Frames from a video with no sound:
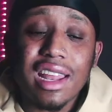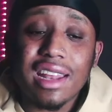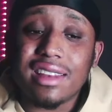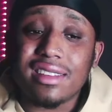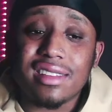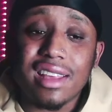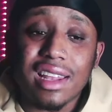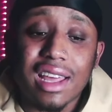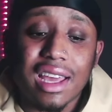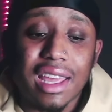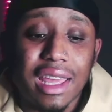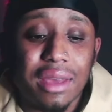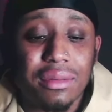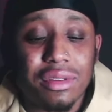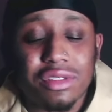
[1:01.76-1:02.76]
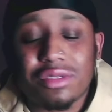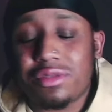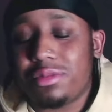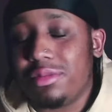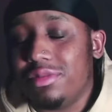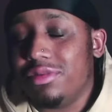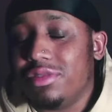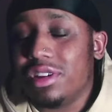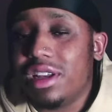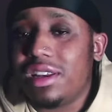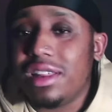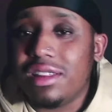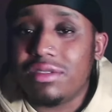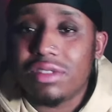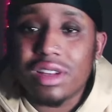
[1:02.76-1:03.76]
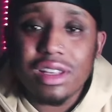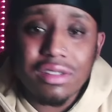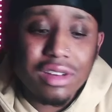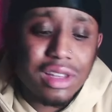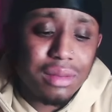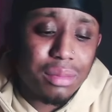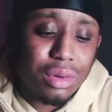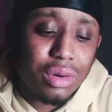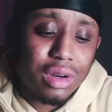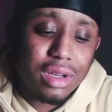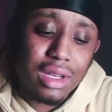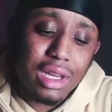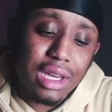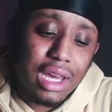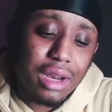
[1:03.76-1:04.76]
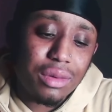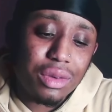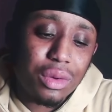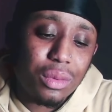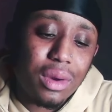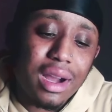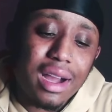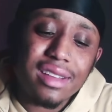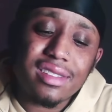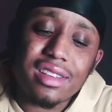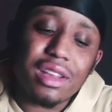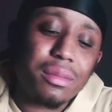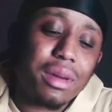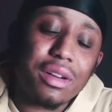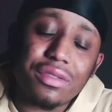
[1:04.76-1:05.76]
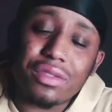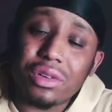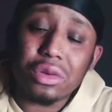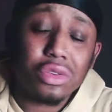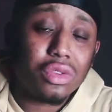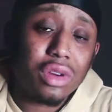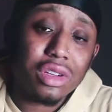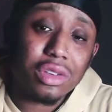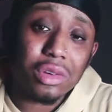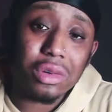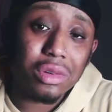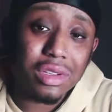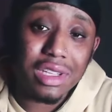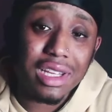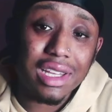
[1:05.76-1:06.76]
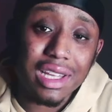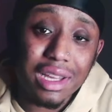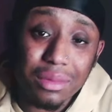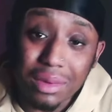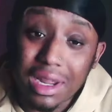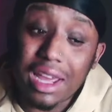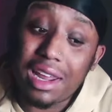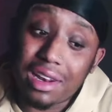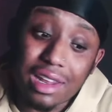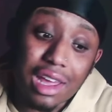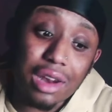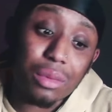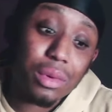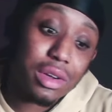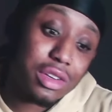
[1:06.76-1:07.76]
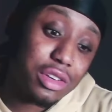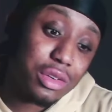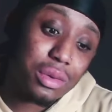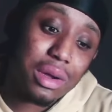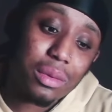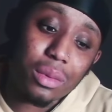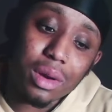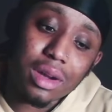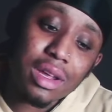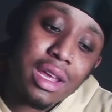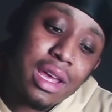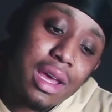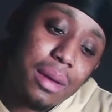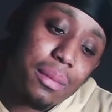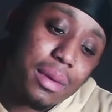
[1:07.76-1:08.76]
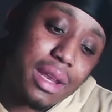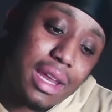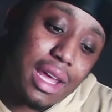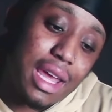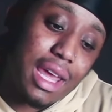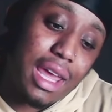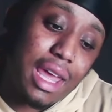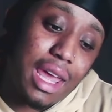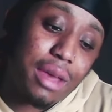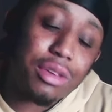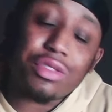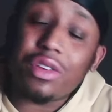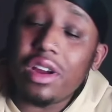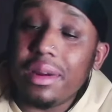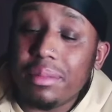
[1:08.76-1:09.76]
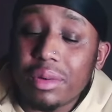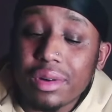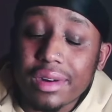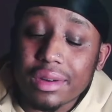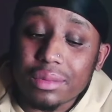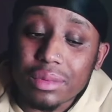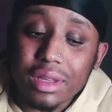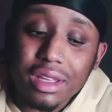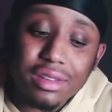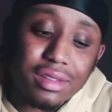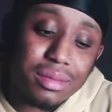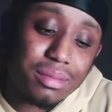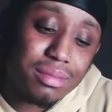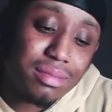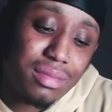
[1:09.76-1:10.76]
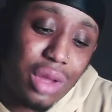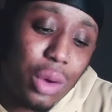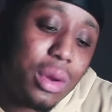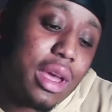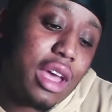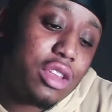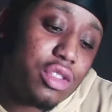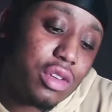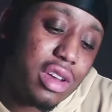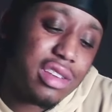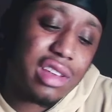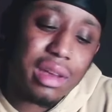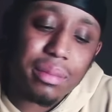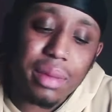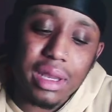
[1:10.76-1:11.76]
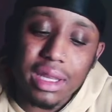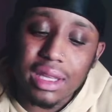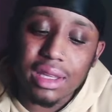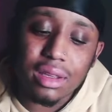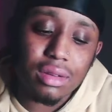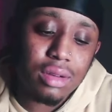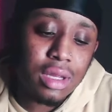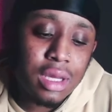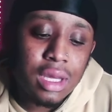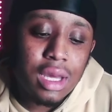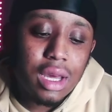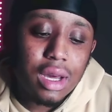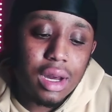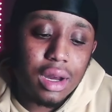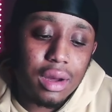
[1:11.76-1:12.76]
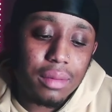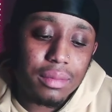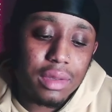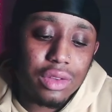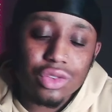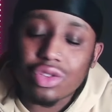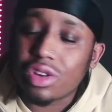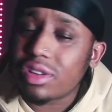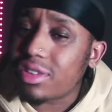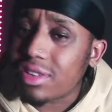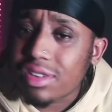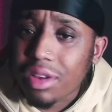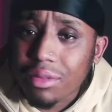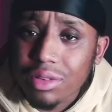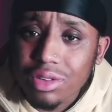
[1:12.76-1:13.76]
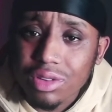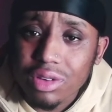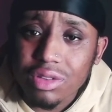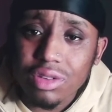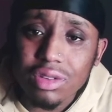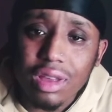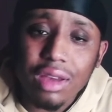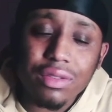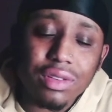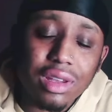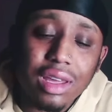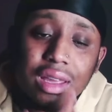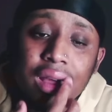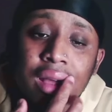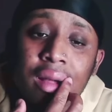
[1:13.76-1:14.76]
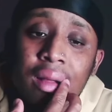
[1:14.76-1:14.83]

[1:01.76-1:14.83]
at this deadline, it was really, really, really boring. Like I don't know why I stayed on my phone throughout the whole deadline. Where I had a lot of work to do at work, but it was very boring. We got some okay trades like Buddy Hield um, getting traded to the 76ers. I feel like